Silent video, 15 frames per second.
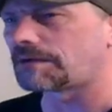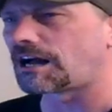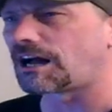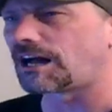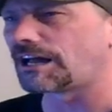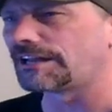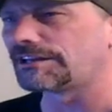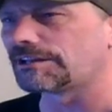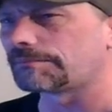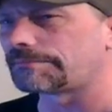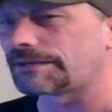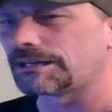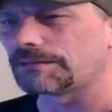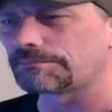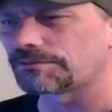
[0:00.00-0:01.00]
on the
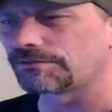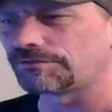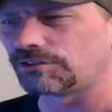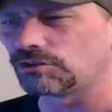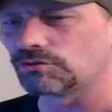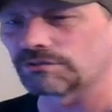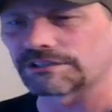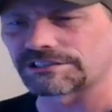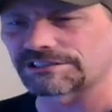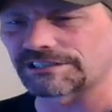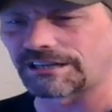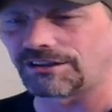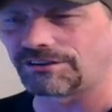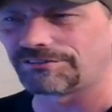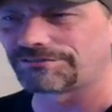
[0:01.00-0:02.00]
pay-per-view
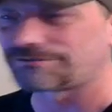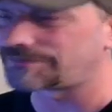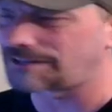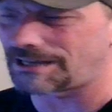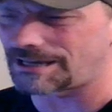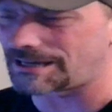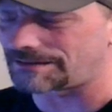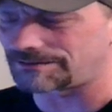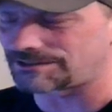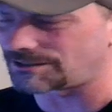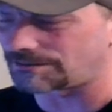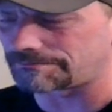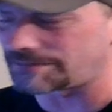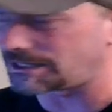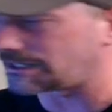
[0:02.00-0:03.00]
itself, that
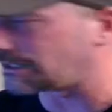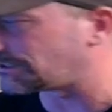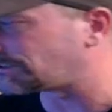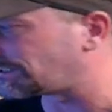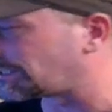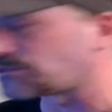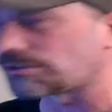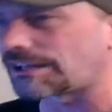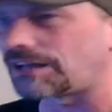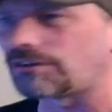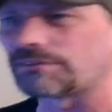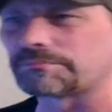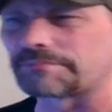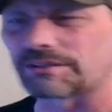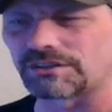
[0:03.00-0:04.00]
don't make any sense.
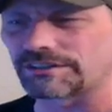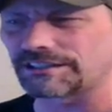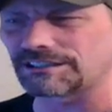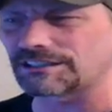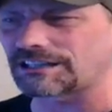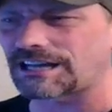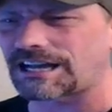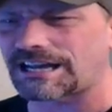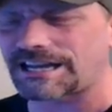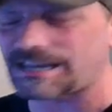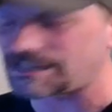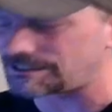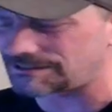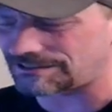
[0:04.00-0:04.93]
Without building the guy,